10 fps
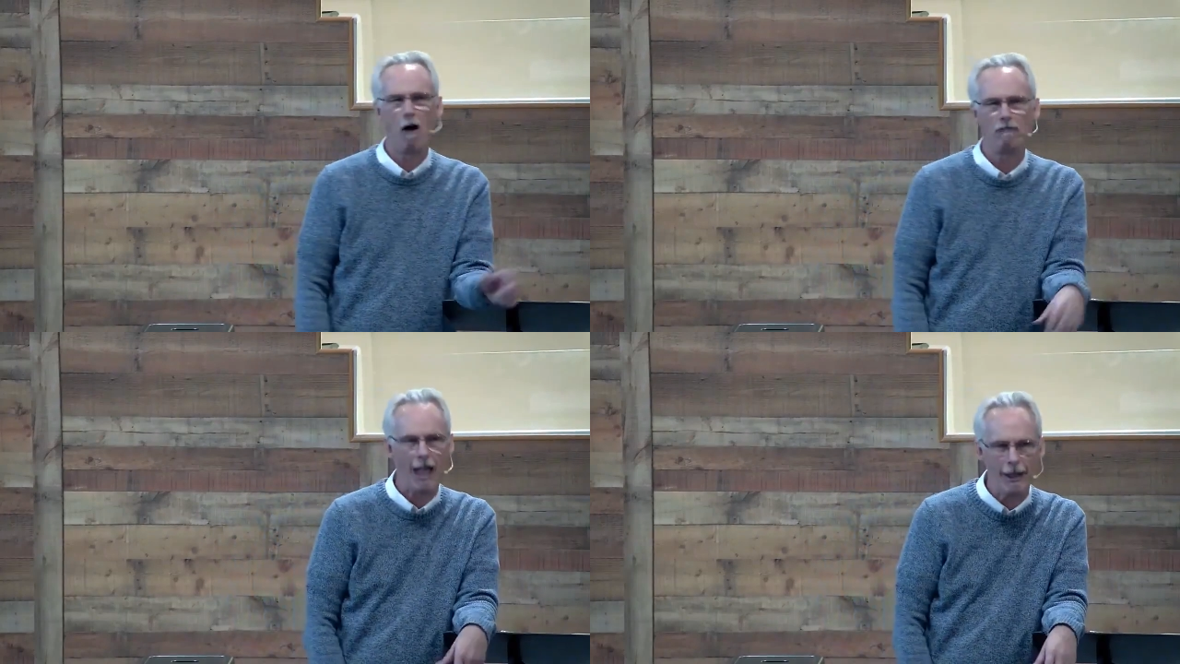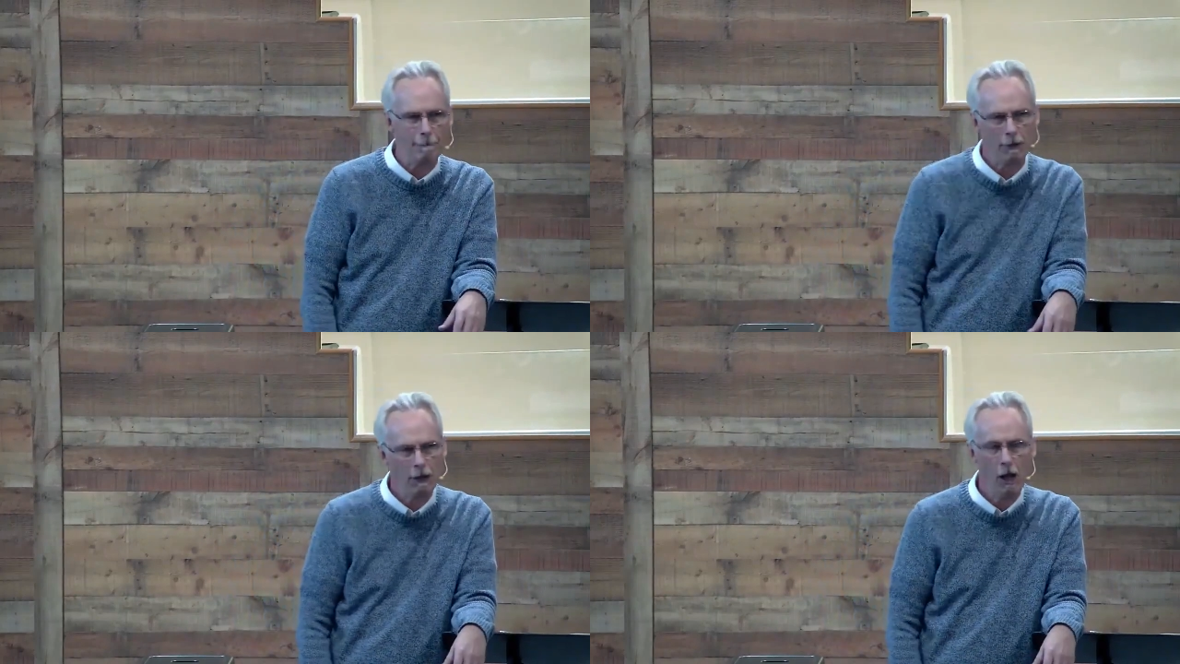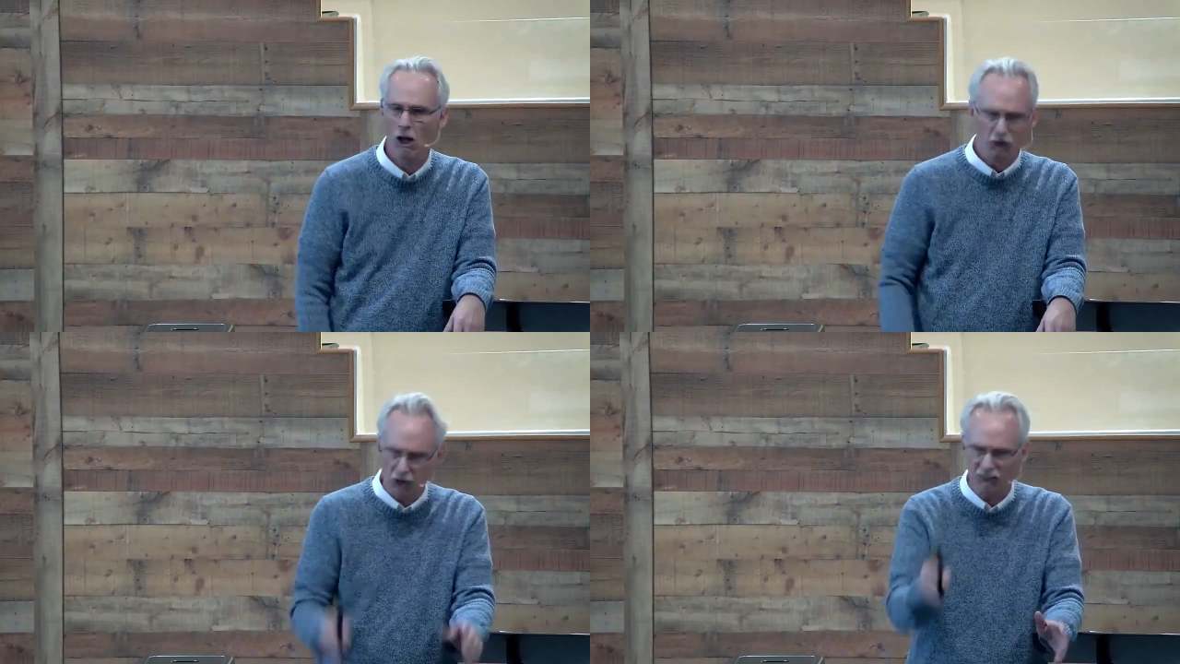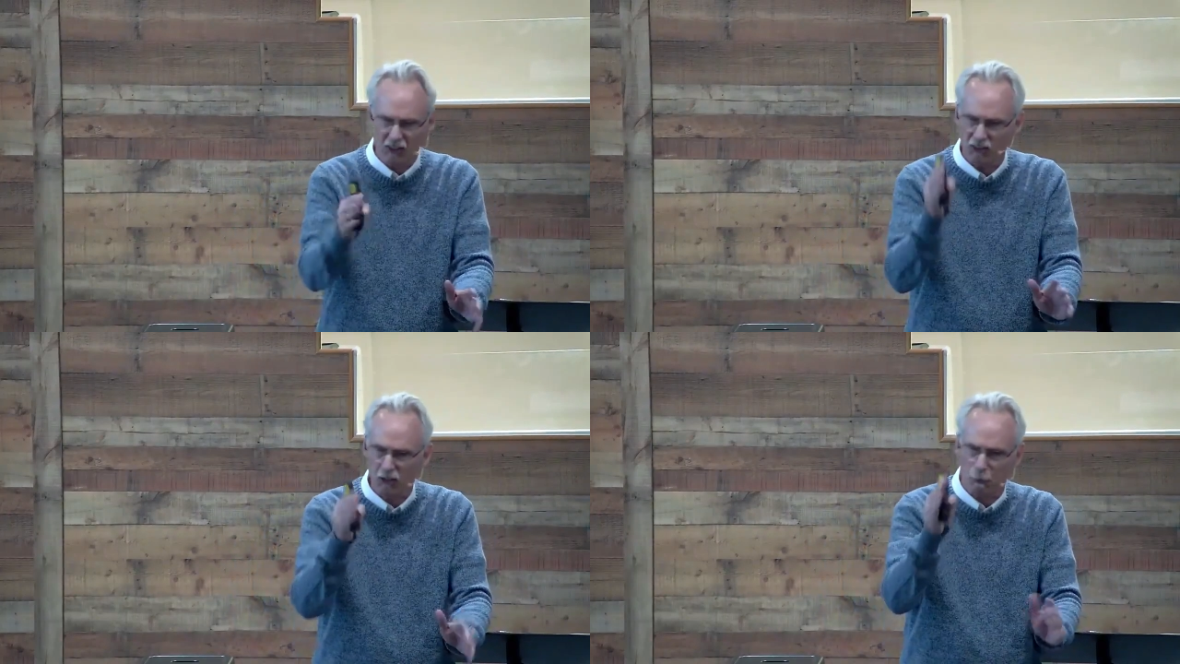game? Does
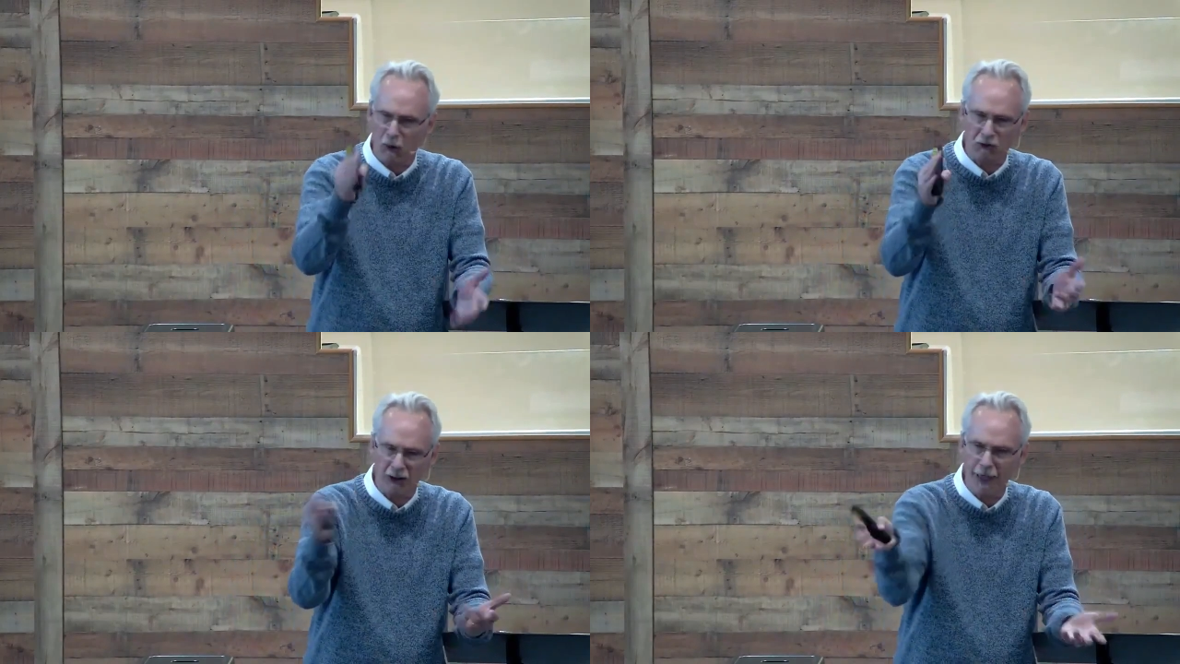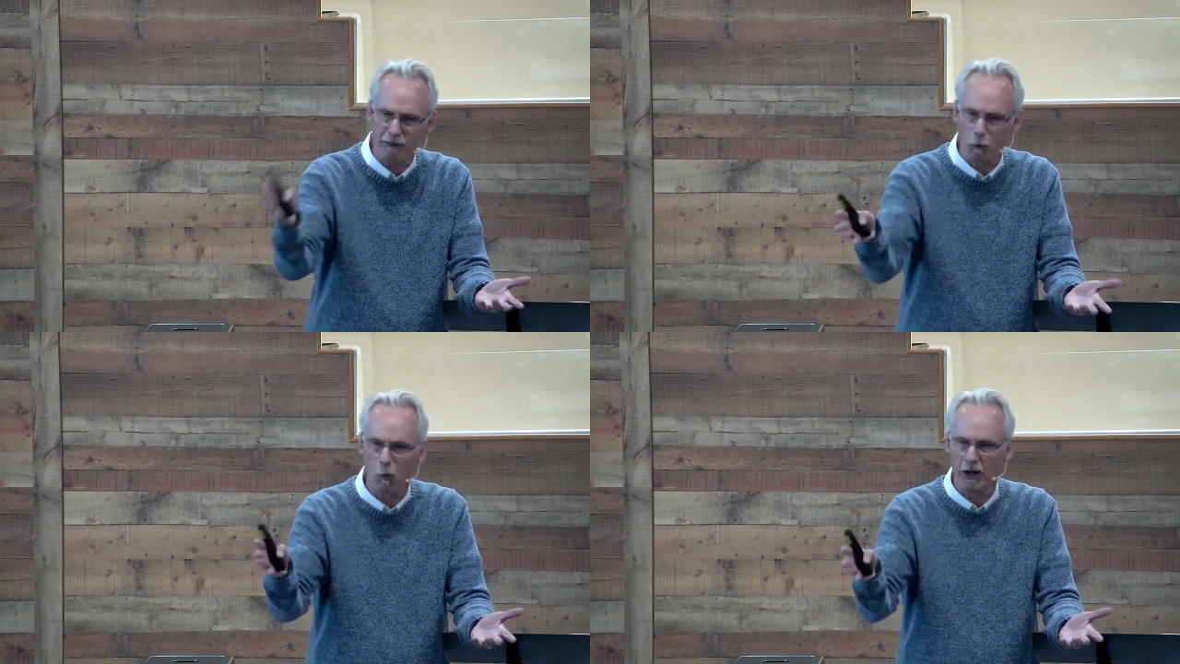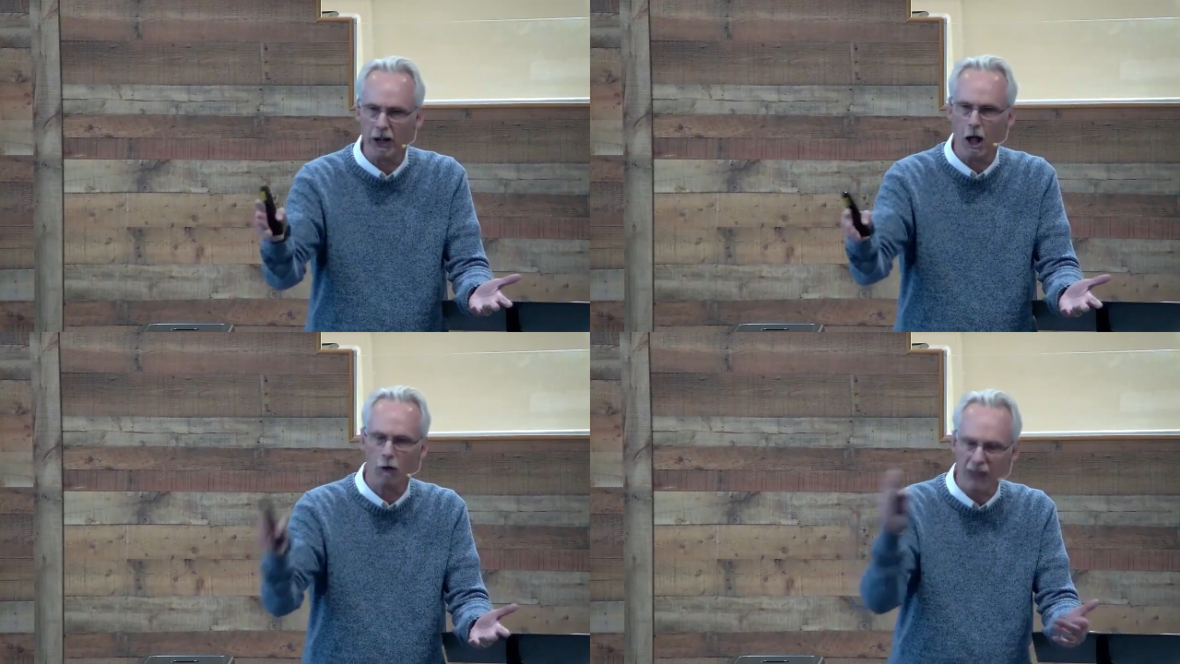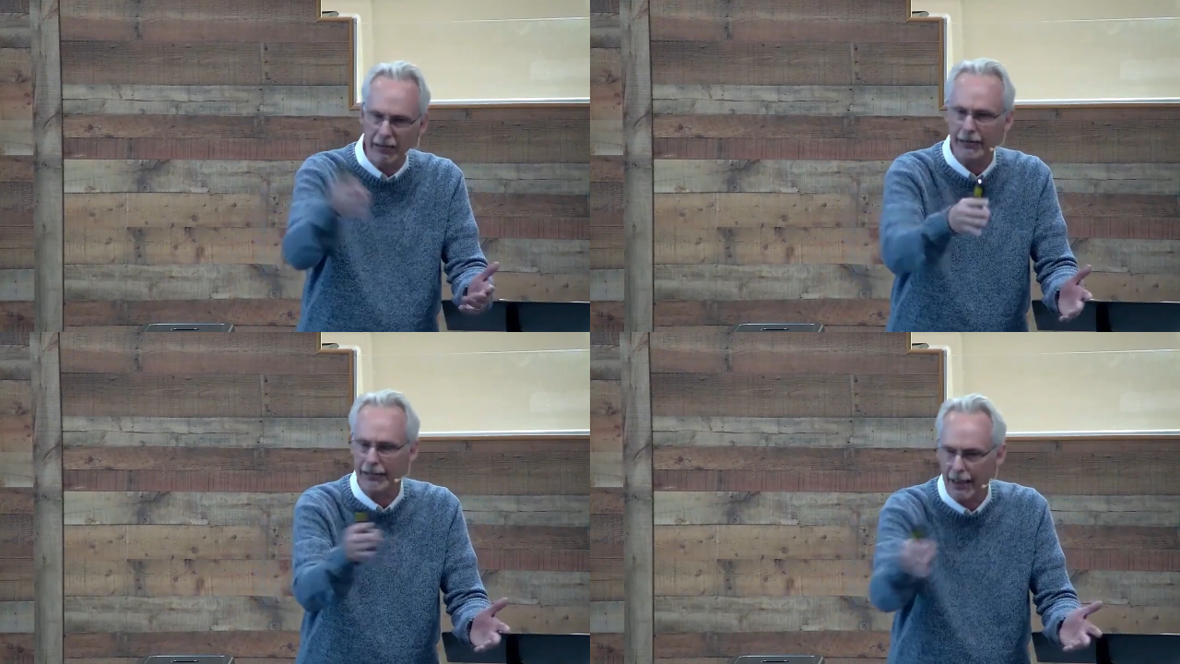this person have somewhere to go? They
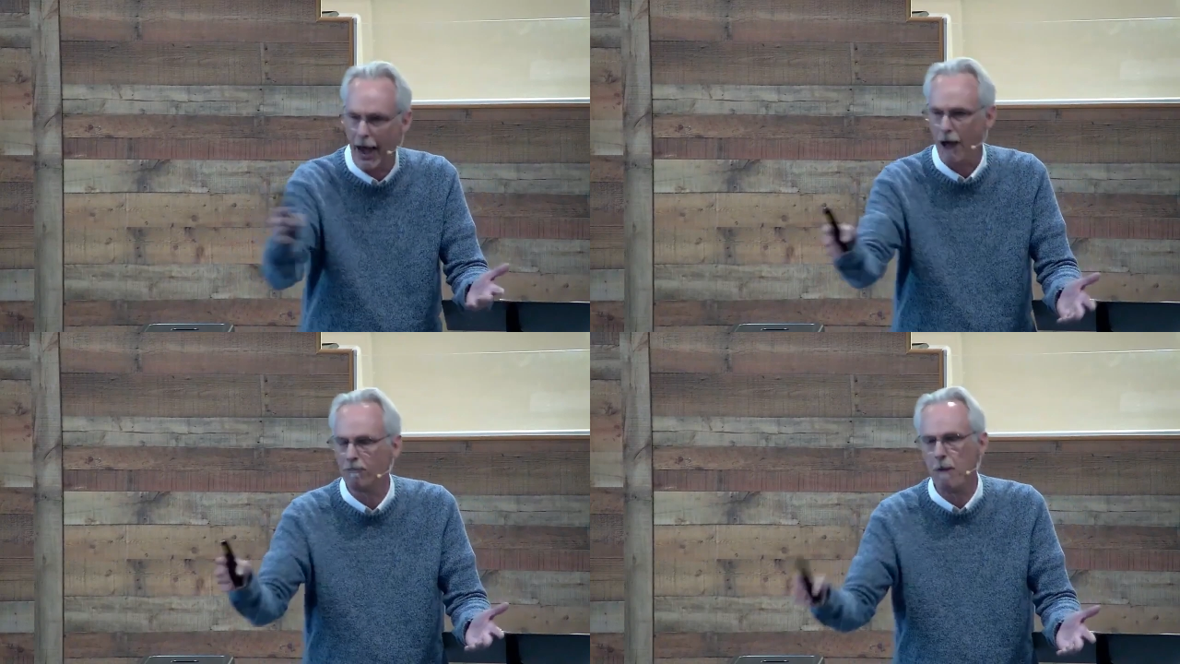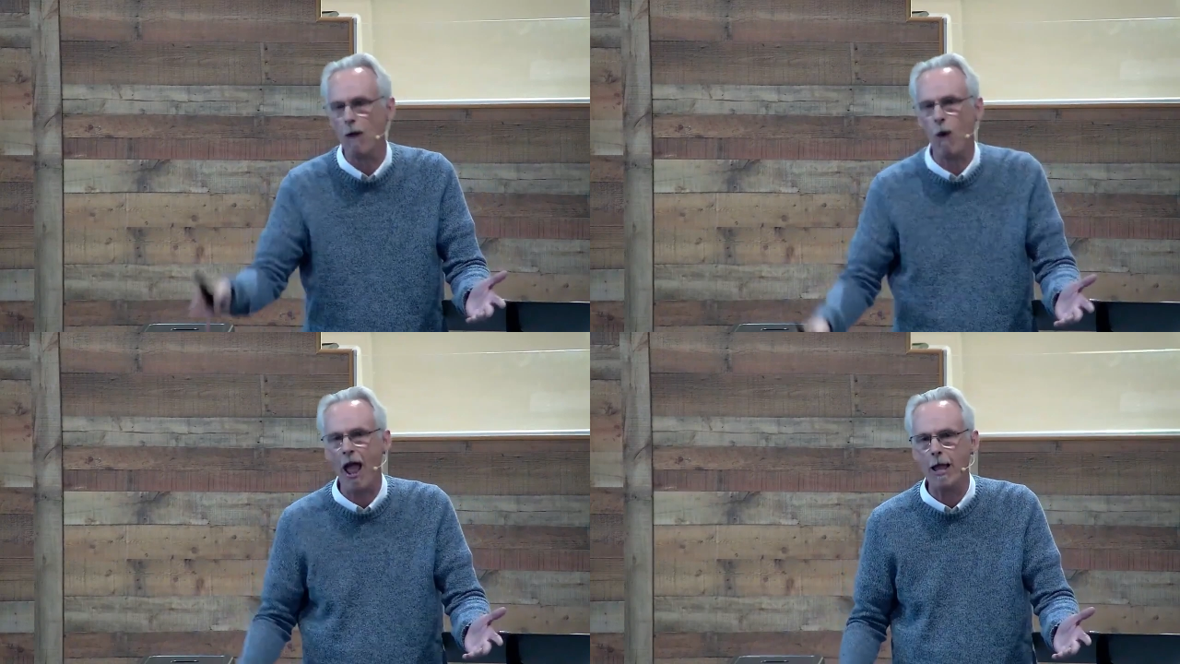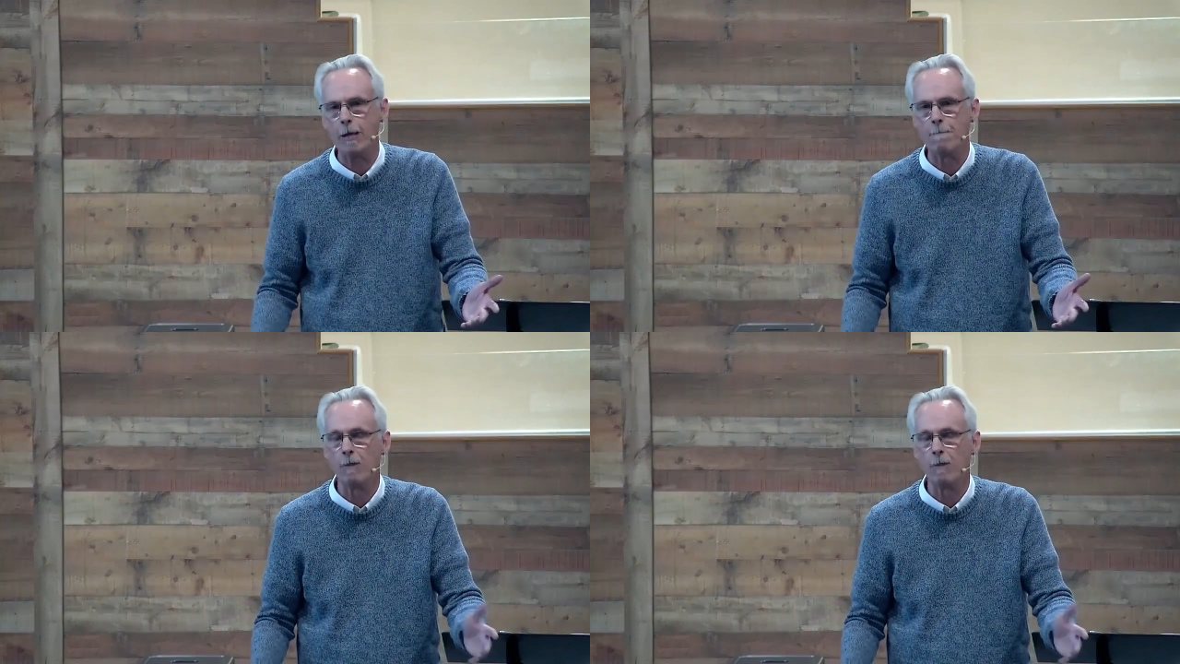need to get out of my way.